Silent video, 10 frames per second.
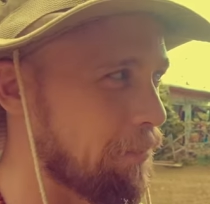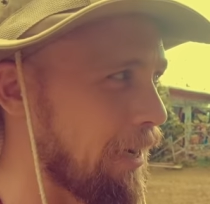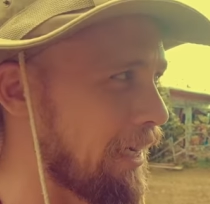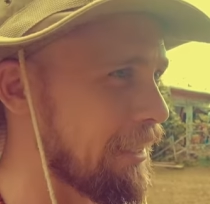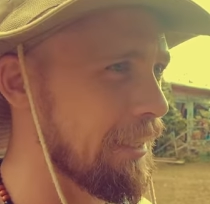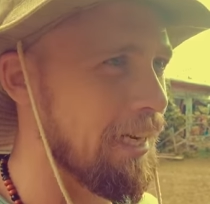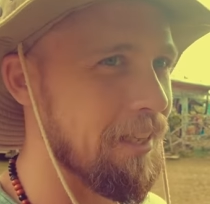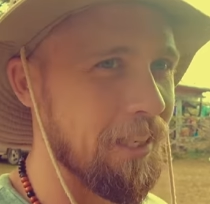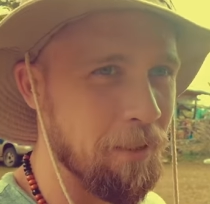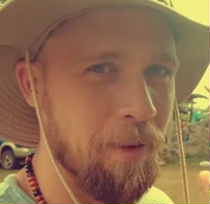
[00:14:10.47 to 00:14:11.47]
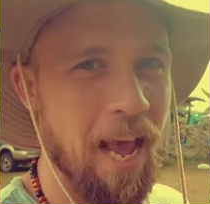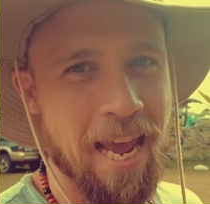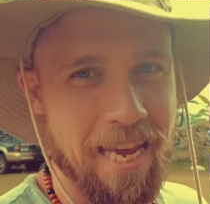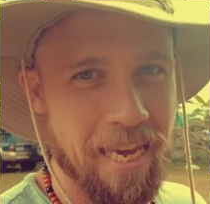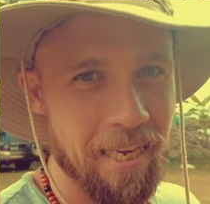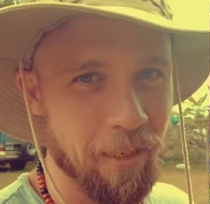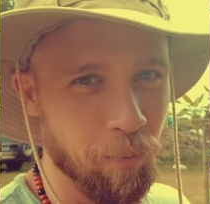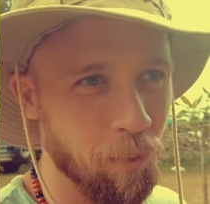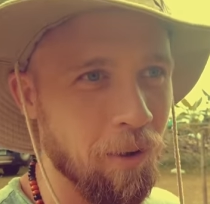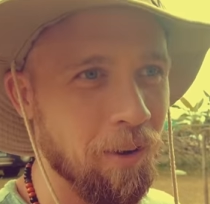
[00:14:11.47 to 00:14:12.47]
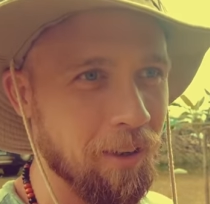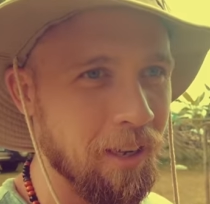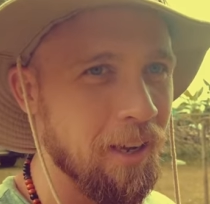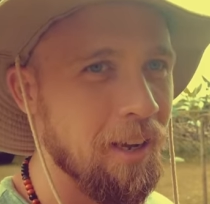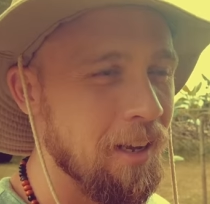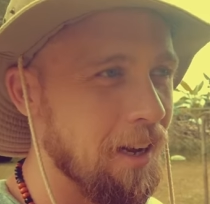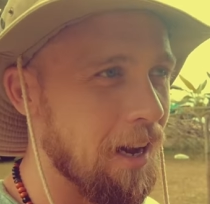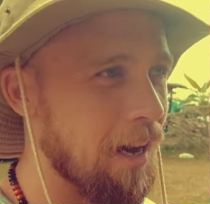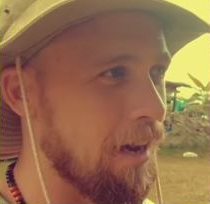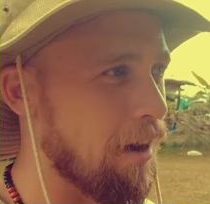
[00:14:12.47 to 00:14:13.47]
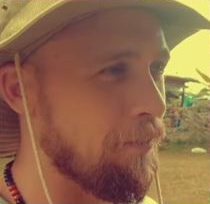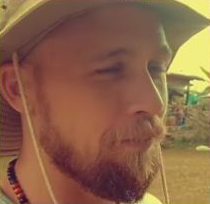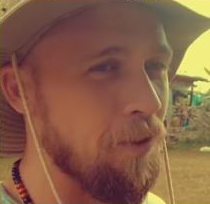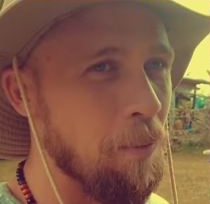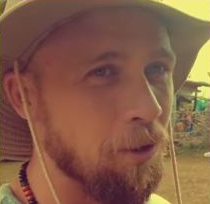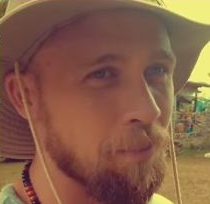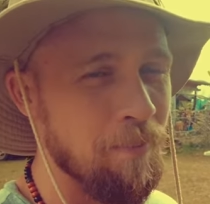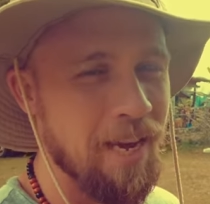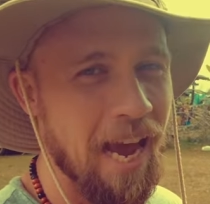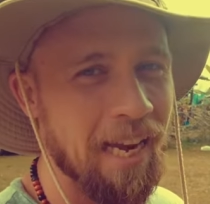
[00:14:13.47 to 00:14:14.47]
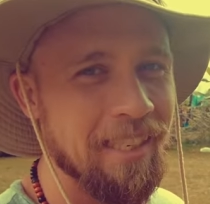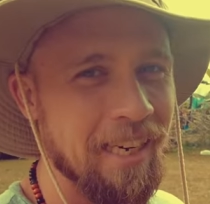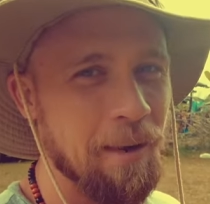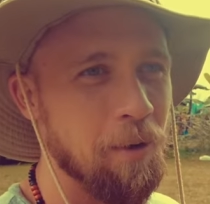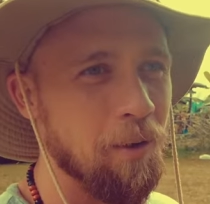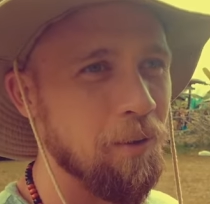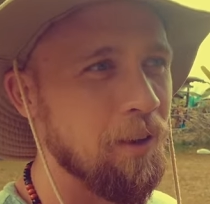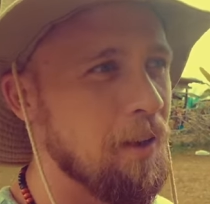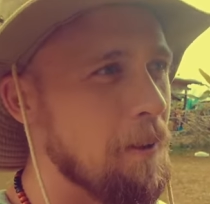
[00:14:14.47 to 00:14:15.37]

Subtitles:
But I can tell you, this has been 8 years work for both me and Damo,